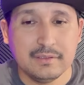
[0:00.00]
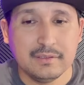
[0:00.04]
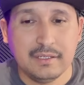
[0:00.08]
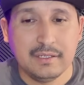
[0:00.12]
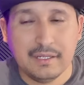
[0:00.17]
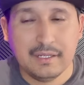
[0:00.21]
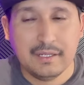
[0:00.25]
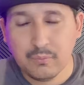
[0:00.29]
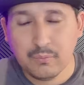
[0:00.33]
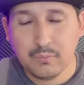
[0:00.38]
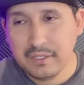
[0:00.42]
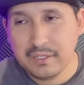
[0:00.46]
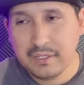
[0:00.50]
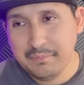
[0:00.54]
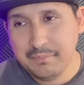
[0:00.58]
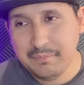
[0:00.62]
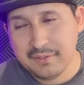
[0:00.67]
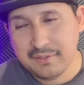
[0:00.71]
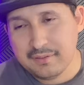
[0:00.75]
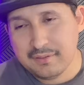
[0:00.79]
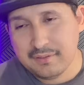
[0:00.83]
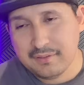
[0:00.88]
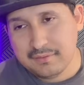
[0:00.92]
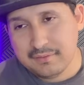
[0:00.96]
in a way
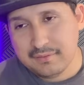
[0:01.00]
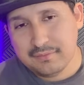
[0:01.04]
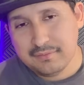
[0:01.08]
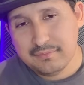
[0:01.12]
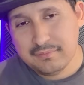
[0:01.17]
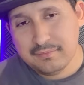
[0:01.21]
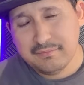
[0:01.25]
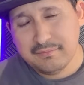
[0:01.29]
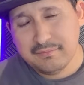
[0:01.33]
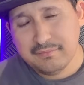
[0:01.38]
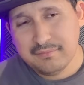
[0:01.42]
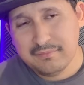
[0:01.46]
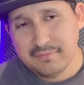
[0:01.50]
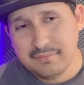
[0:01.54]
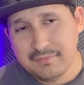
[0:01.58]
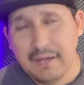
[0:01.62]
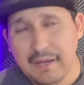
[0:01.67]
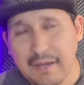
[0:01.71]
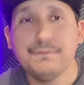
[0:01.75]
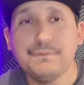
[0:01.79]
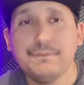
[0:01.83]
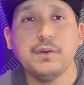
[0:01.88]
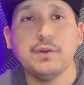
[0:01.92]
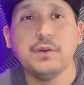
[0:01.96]
because
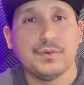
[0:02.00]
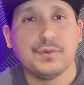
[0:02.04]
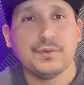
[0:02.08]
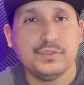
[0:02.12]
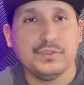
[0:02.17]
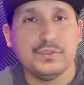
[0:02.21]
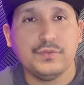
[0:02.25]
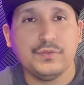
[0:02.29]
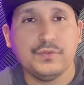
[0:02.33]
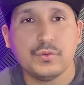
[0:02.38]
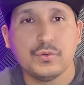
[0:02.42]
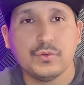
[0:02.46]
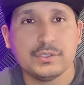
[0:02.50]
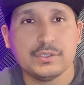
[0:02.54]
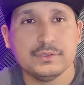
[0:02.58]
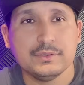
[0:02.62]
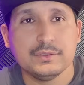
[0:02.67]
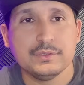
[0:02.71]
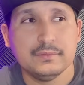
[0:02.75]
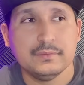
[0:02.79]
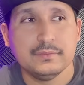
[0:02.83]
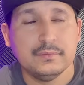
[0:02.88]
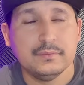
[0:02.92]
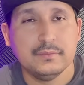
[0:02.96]
I feel for his
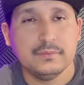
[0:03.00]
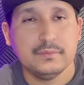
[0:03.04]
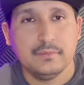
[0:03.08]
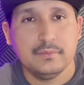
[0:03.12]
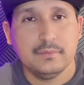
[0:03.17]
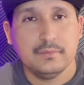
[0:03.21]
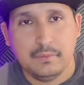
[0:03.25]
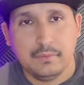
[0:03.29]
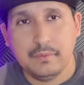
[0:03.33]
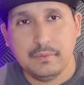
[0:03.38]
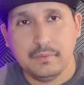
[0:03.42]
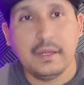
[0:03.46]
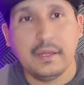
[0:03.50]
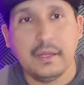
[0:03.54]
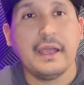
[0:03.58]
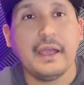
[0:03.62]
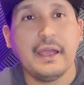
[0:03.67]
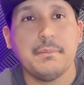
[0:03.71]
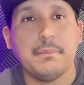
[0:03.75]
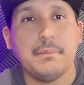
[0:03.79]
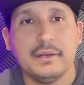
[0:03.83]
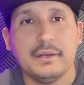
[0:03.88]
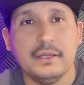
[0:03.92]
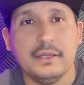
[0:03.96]
viewers. They
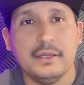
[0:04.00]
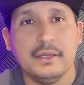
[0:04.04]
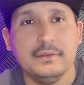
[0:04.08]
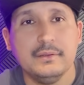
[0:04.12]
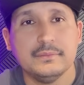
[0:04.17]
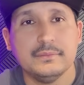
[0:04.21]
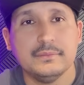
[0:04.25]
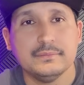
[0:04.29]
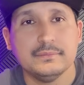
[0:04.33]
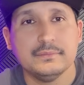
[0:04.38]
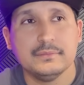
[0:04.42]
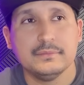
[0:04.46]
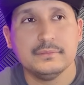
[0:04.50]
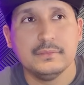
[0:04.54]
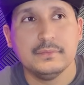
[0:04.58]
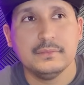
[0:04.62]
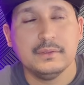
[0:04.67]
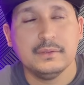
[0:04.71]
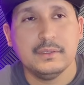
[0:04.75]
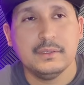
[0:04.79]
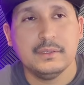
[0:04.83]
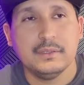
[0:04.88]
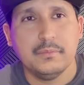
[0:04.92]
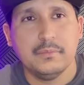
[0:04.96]
got played,
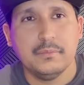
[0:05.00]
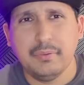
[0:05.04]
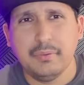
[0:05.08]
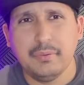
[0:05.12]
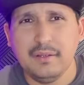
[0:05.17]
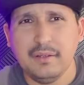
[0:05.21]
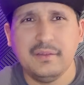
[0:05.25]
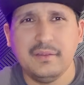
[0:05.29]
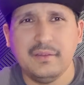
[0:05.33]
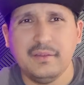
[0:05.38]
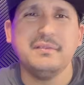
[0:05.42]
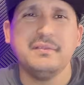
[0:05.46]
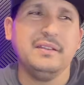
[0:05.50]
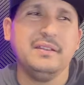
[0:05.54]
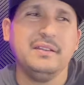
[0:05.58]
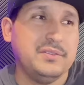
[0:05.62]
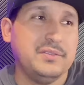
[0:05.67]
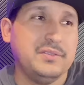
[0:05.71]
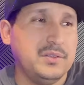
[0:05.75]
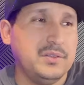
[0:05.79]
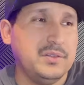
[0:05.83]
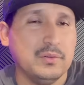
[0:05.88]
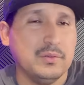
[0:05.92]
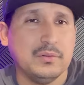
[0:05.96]
but they
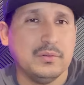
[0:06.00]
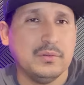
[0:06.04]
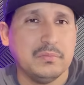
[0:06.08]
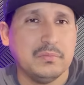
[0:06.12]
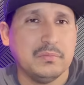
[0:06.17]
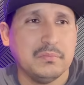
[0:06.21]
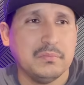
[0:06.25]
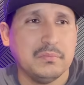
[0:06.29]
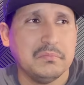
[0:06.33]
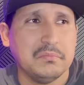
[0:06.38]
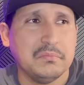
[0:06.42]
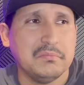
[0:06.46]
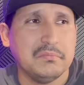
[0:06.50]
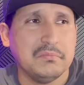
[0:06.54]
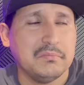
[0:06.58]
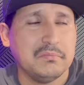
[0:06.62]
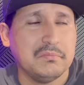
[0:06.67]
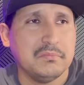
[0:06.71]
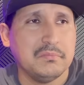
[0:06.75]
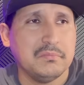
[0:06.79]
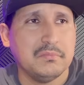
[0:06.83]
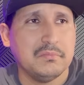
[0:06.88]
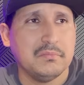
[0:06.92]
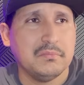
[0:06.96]
still
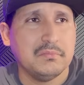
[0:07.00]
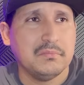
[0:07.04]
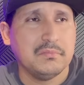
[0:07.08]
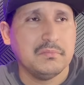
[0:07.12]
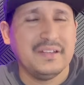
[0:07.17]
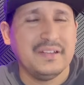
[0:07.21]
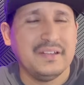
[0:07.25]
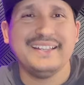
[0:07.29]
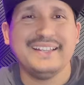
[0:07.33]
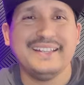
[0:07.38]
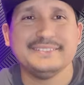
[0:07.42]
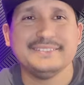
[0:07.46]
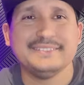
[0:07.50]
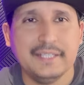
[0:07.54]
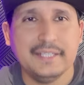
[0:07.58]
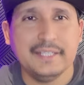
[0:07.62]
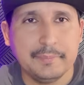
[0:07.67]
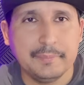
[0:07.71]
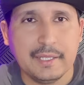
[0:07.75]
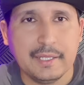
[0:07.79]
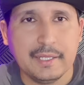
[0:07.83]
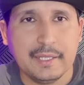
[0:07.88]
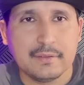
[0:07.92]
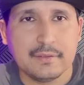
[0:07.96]

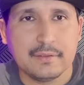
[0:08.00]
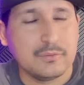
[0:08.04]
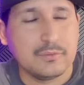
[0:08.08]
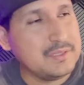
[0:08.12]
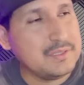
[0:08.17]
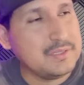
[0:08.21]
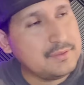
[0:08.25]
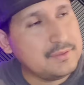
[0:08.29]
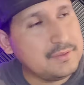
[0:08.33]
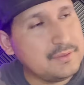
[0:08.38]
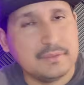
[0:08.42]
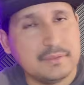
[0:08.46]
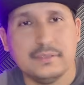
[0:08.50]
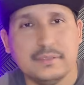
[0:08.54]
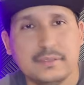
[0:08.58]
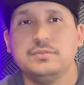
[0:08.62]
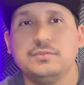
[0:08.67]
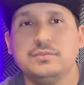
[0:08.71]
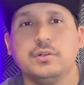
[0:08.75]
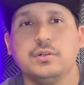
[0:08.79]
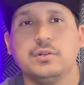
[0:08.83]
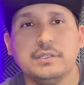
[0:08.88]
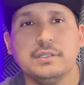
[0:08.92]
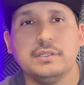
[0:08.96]
accept that, which
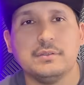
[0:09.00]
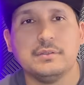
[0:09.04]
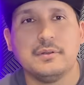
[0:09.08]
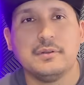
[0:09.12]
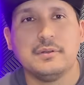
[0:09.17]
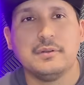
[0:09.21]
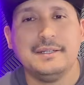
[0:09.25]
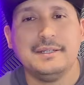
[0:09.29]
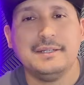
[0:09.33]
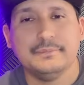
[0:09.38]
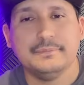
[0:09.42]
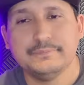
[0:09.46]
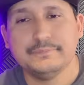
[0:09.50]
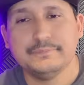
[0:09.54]
is all good, right?